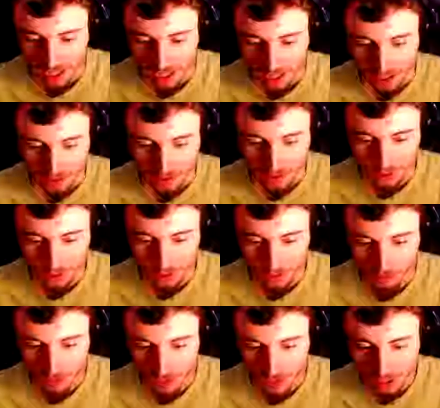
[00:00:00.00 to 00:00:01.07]
with a
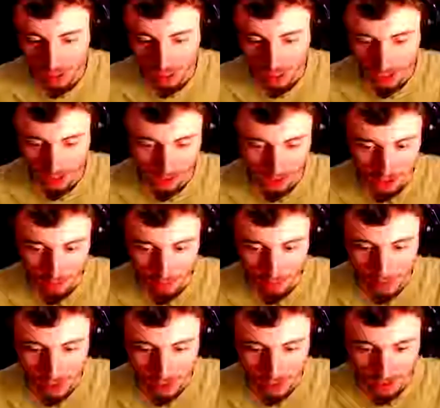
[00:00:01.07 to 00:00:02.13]
weird thing on its butt,
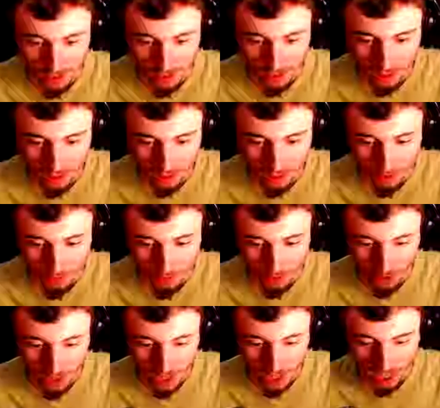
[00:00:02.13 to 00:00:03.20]
and very
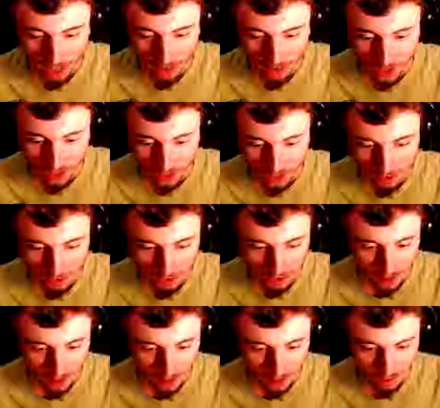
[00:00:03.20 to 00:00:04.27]
hairy and looks like
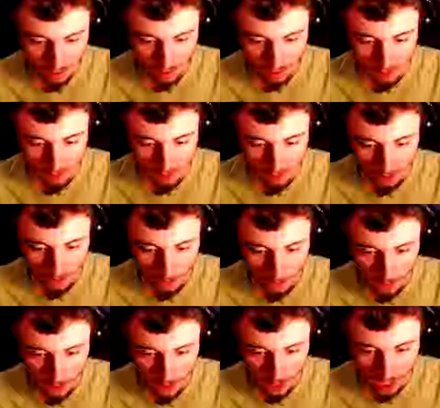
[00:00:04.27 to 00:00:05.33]

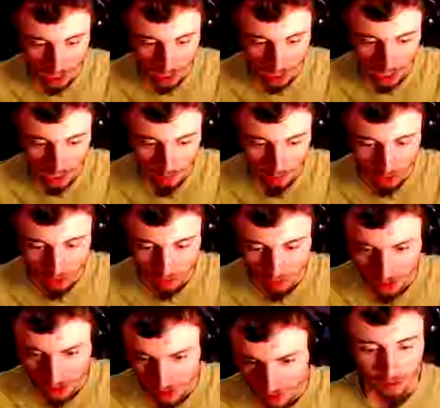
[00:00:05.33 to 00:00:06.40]
ape feet.
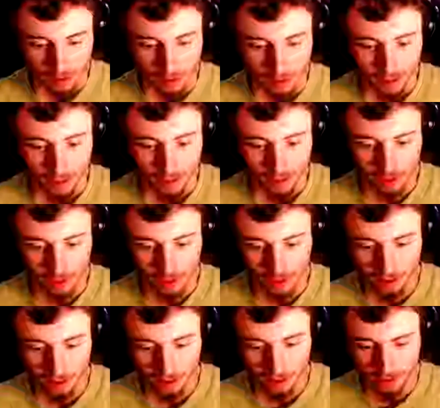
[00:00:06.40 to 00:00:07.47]
Okay.
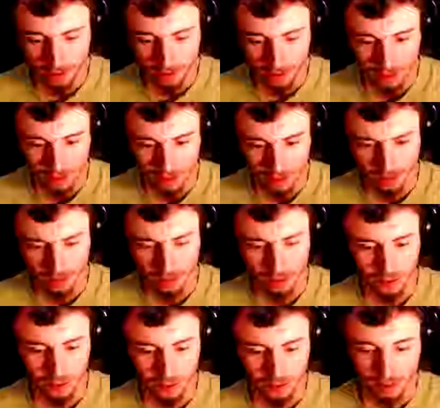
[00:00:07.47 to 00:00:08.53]
I
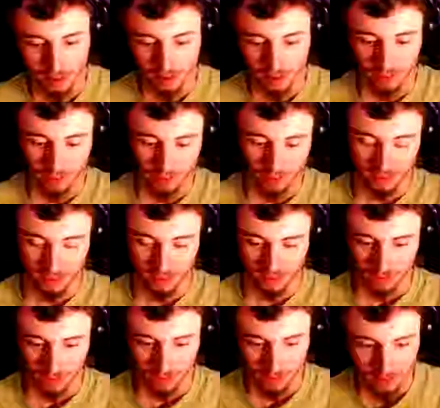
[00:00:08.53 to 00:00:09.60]
think I see it.
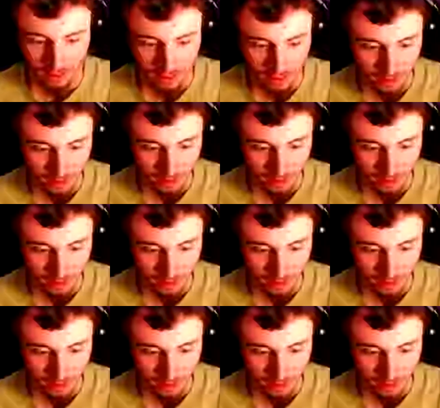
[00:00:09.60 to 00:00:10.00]
It has a